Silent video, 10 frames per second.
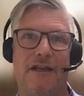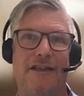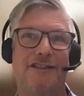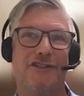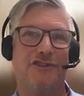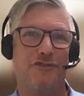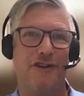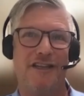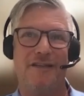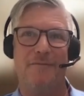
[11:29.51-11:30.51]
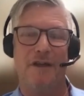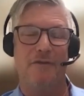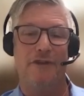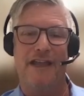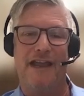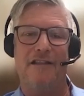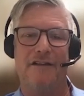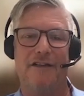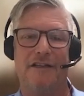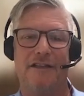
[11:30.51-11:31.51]
extreme
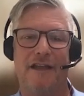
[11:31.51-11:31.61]
reality